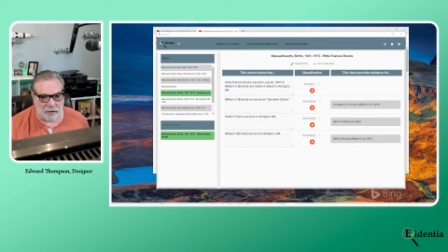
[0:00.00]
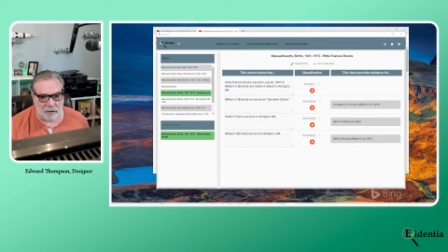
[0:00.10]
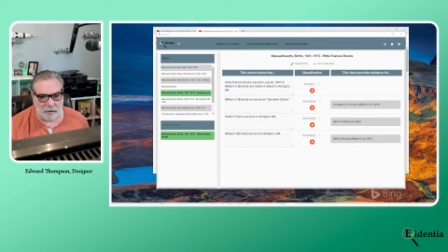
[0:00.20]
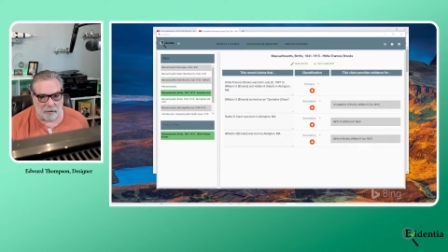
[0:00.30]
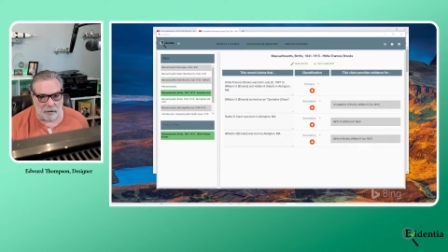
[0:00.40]

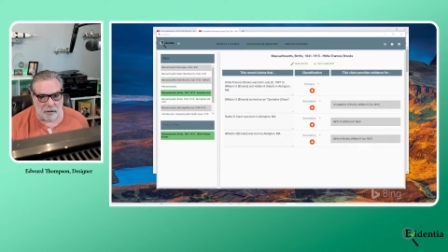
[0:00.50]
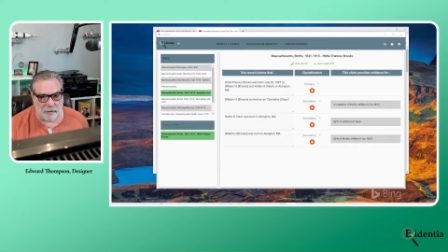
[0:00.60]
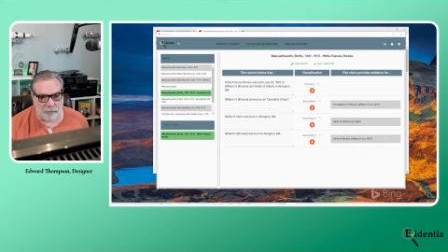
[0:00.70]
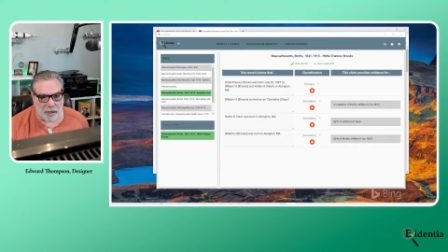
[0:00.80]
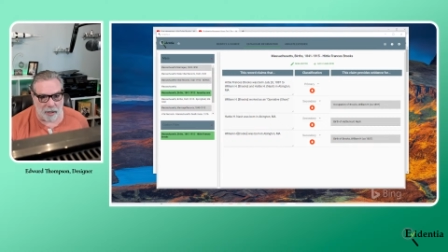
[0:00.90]
uh,
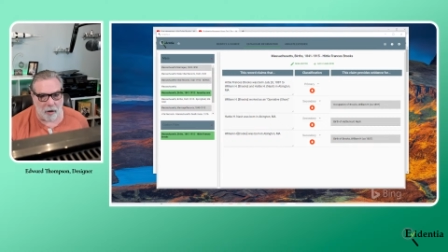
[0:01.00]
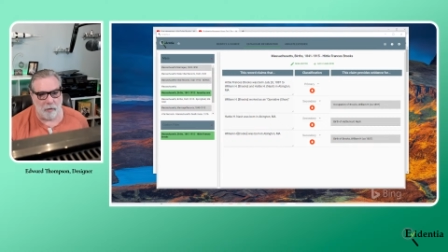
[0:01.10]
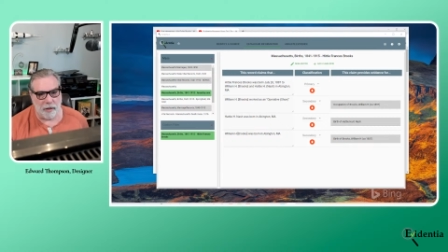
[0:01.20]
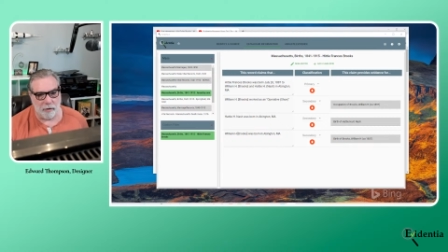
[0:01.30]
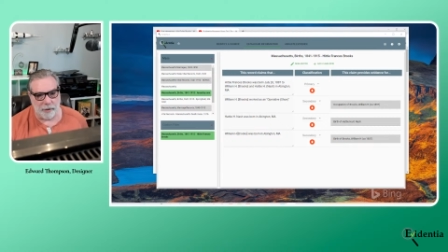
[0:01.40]
am I?
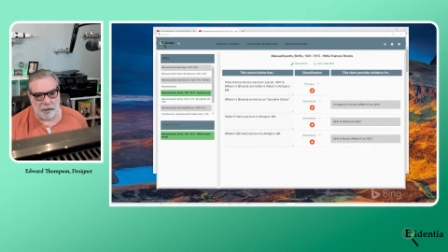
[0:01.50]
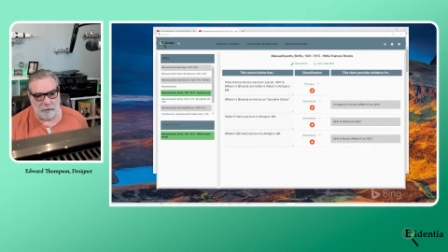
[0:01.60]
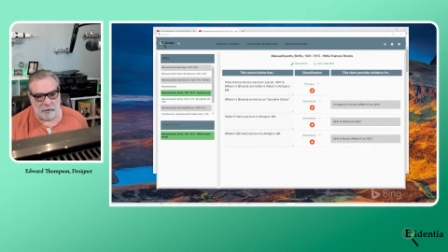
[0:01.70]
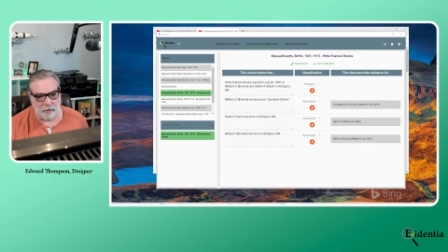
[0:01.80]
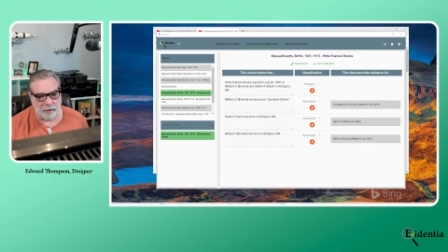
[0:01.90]
Oh, there we go.
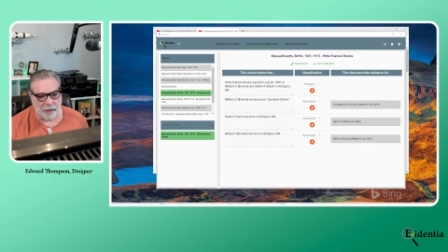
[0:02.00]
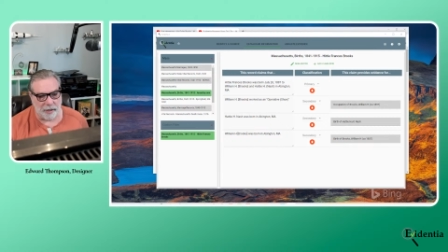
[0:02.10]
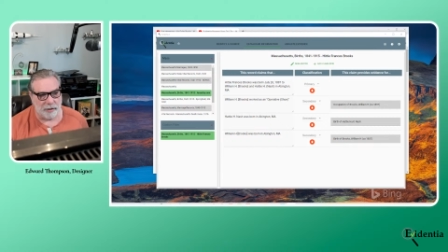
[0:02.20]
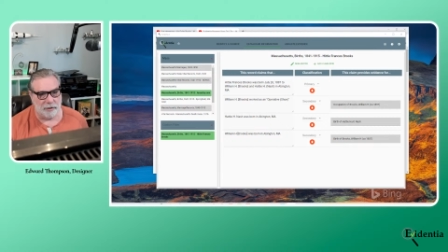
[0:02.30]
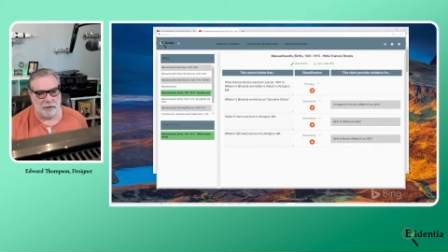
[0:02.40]
Okay,
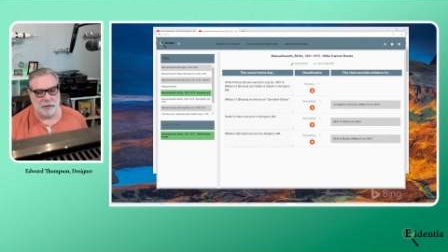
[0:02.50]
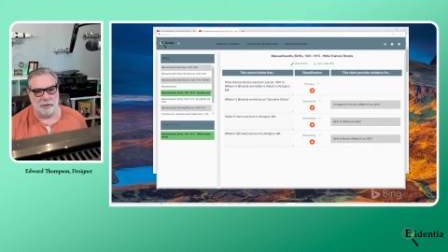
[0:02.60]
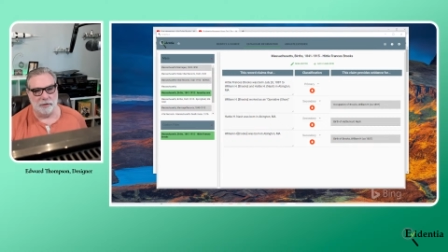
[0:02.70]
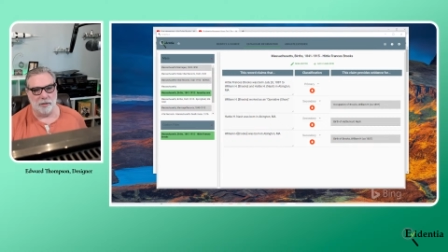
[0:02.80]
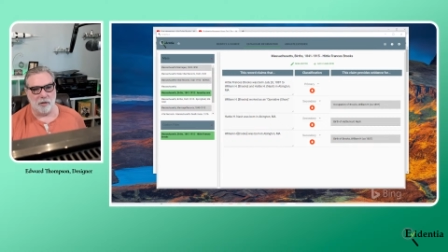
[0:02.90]

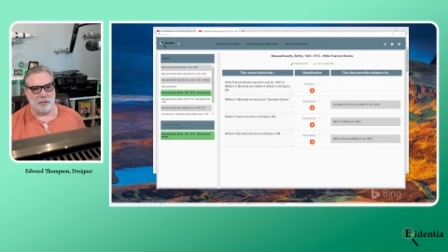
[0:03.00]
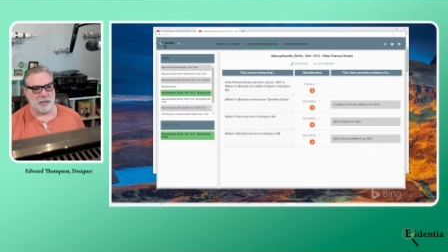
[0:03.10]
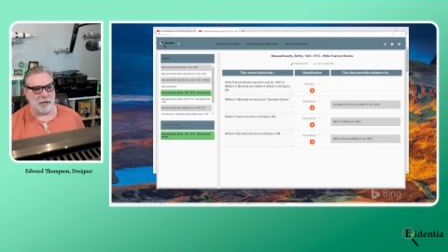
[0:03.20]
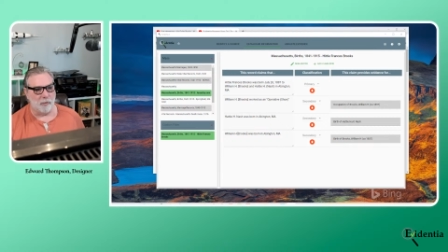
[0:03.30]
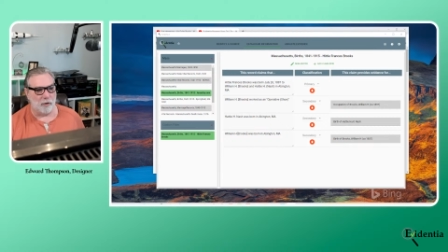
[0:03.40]
it looks like